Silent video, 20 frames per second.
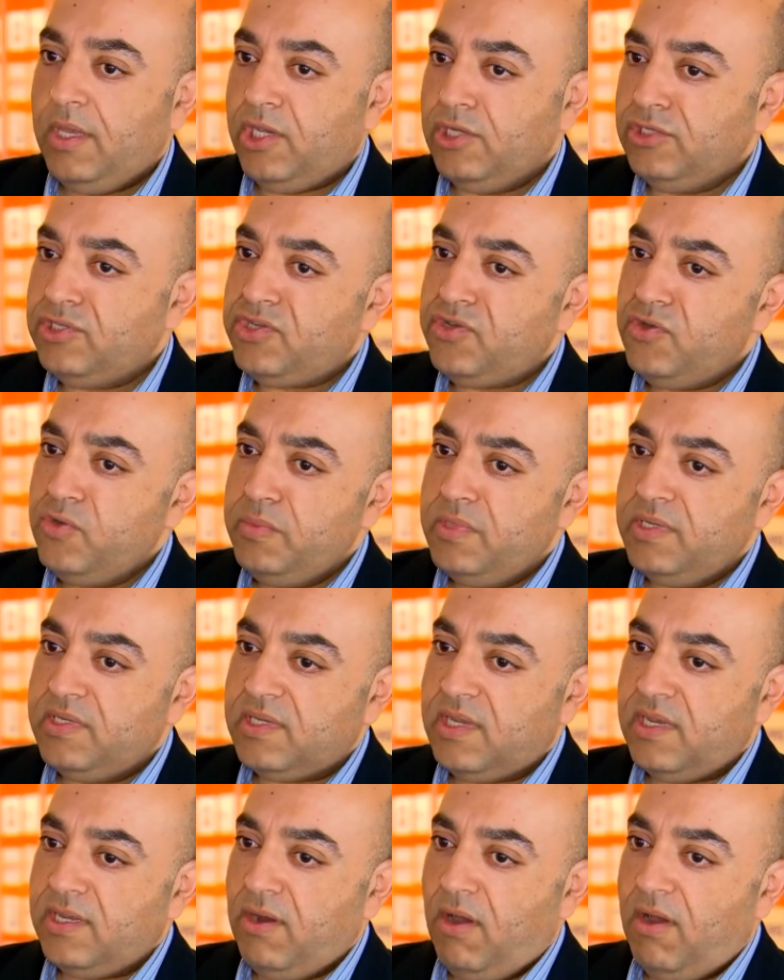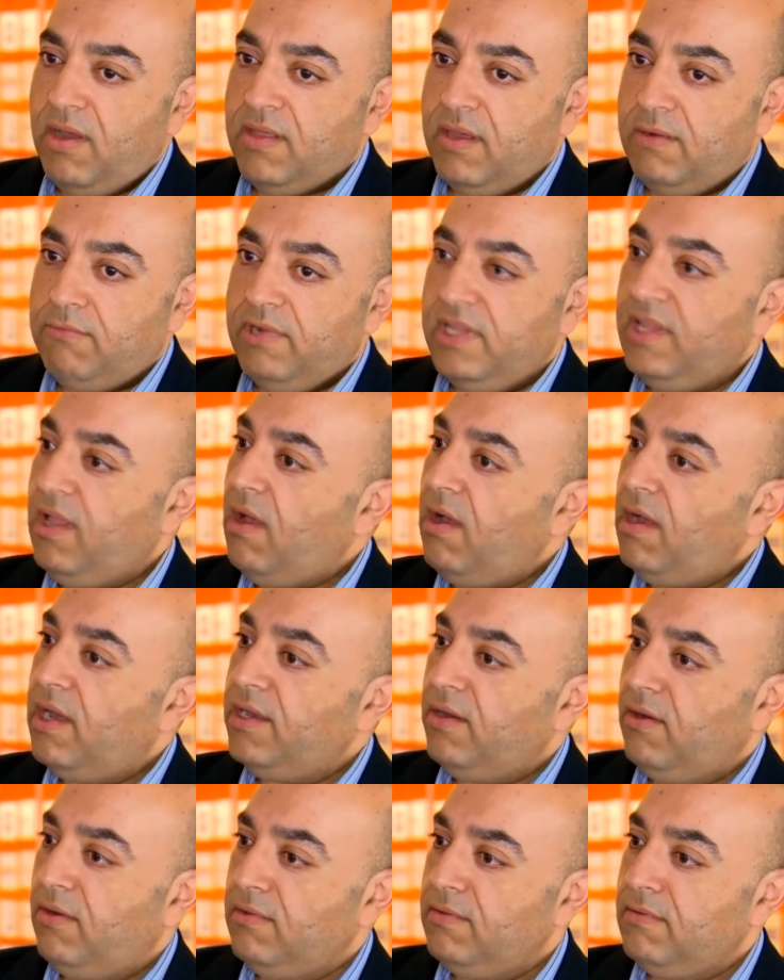Consumers can either
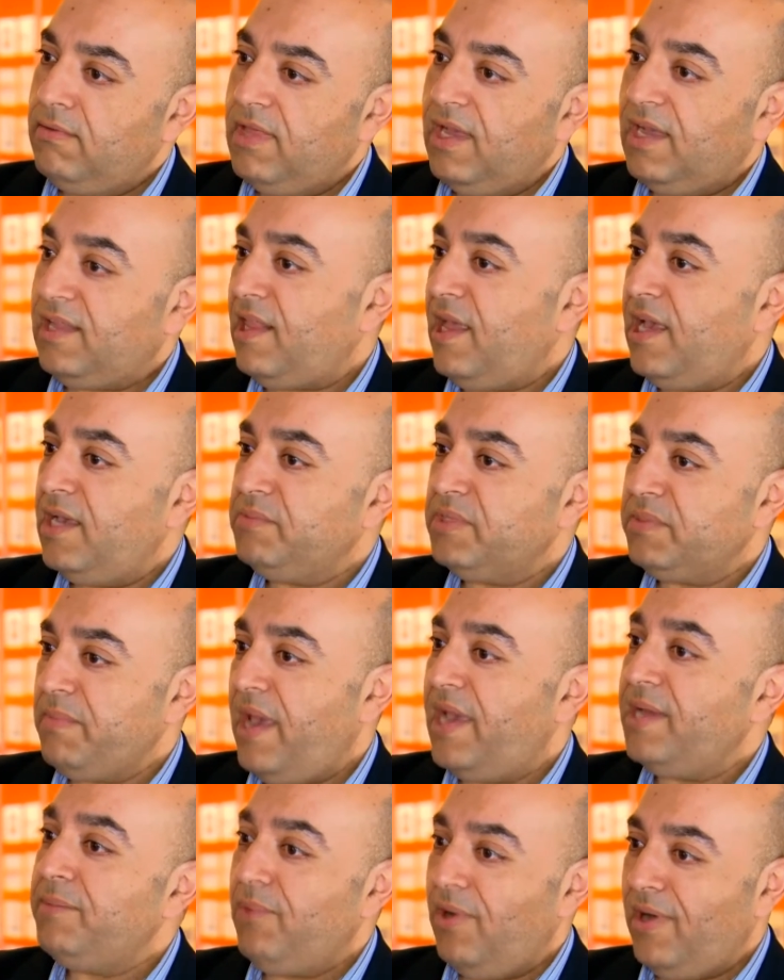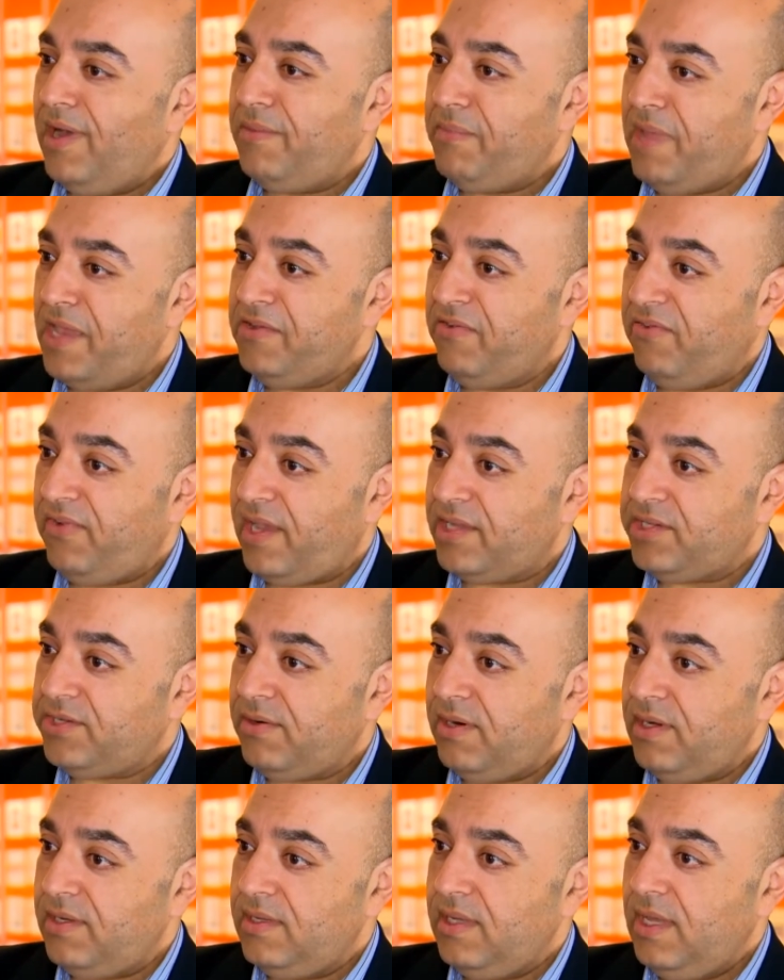rely on the claims made by a
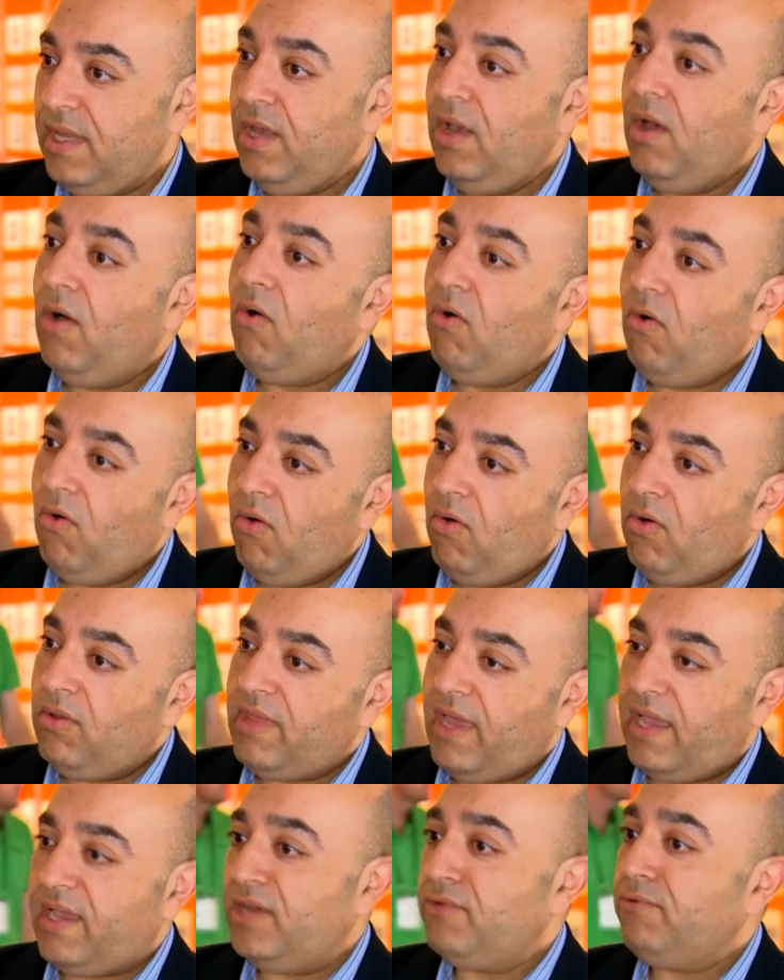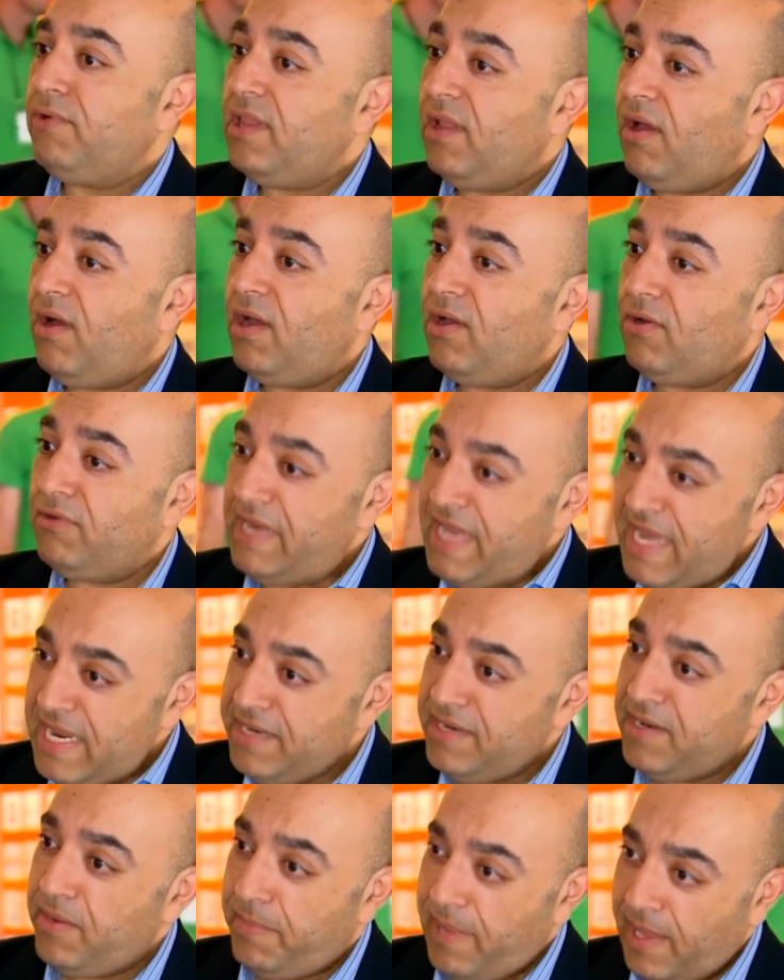manufacturer, or they can rely on
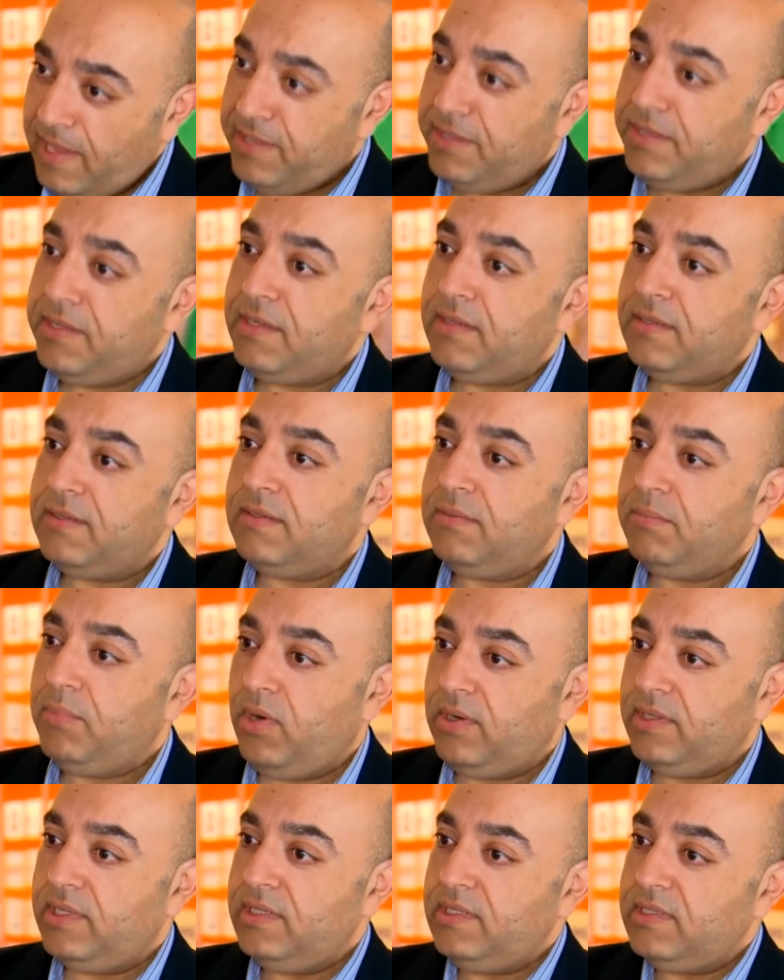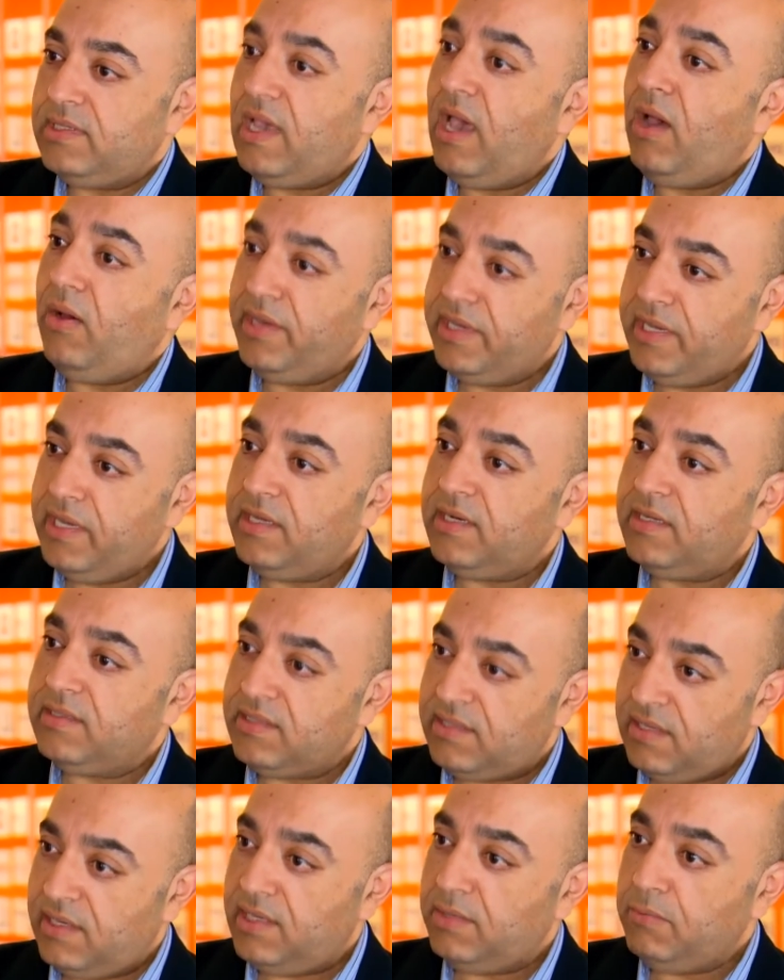independent bodies going in and
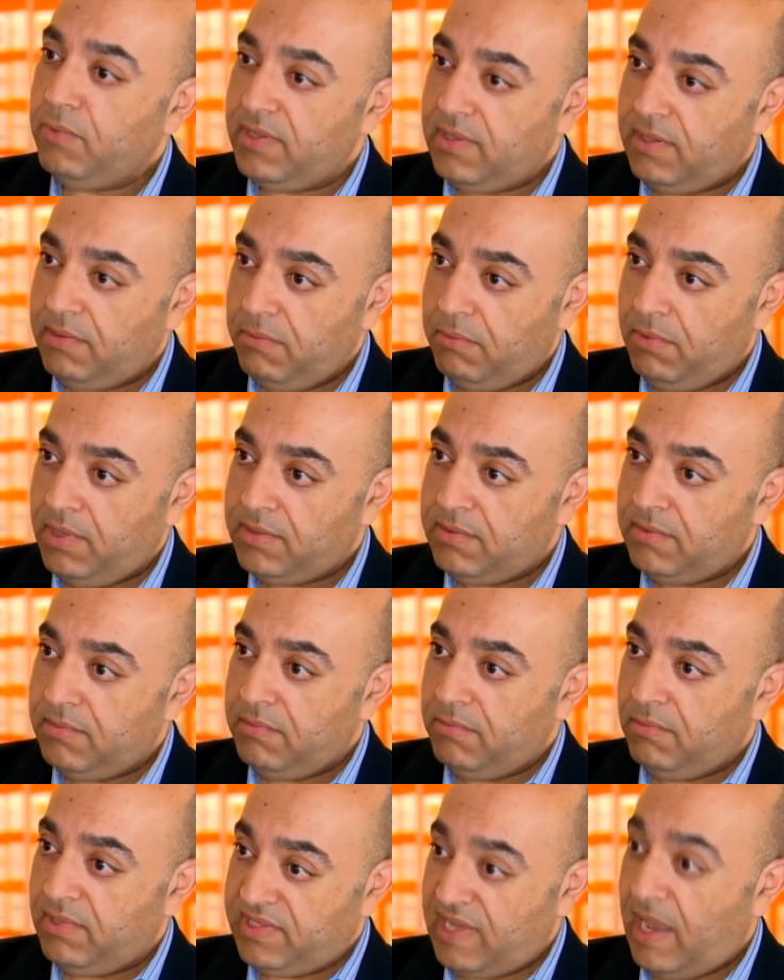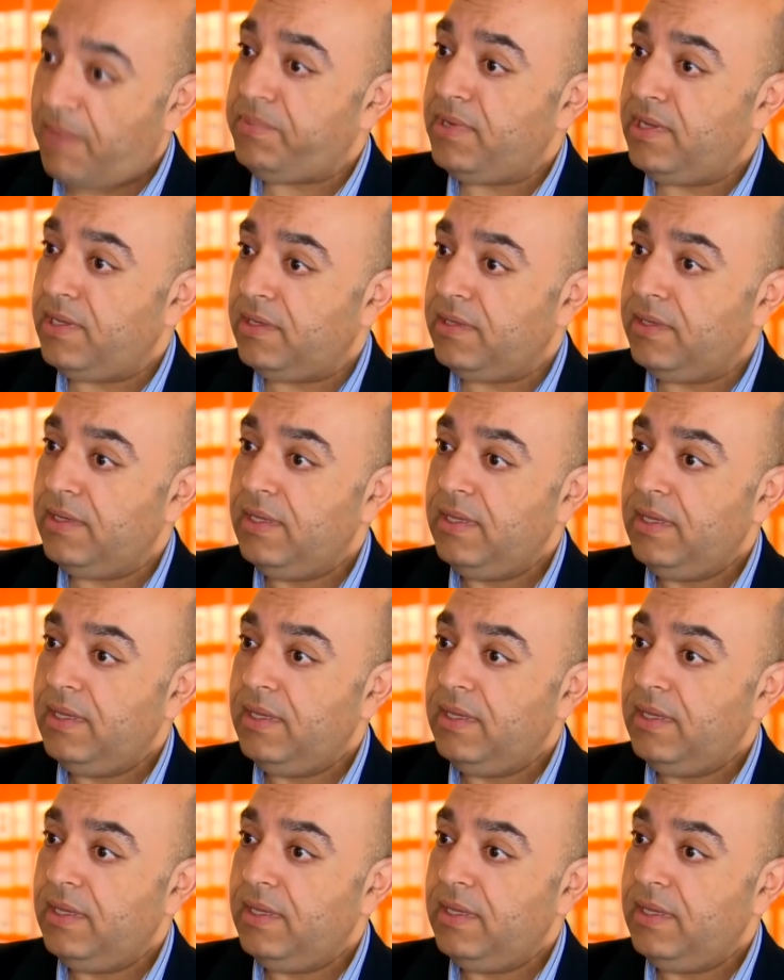seeing what's happening